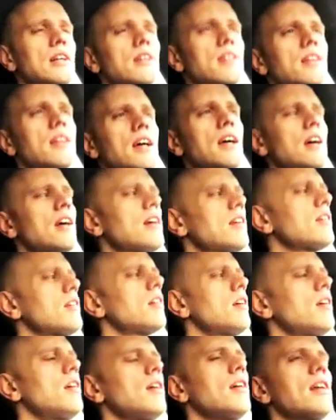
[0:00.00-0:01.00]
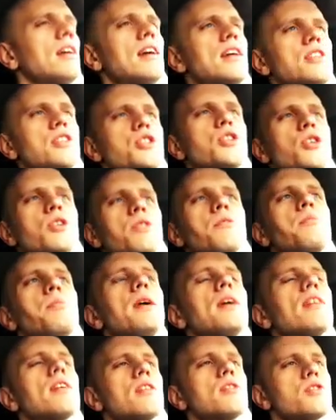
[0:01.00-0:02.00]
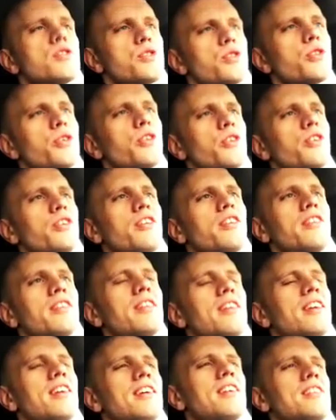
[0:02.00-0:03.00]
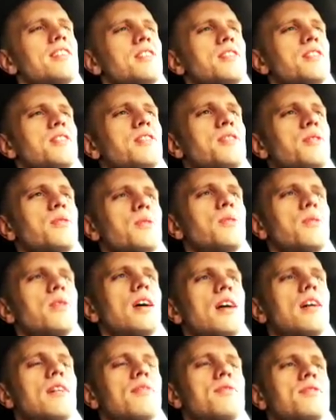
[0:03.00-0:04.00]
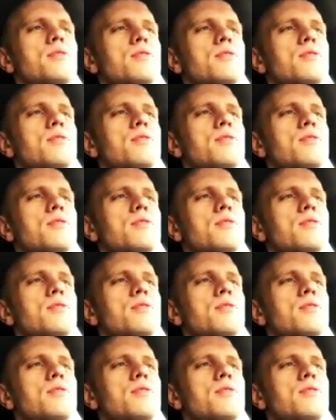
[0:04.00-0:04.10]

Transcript: Then it shouldn't be a concern that you have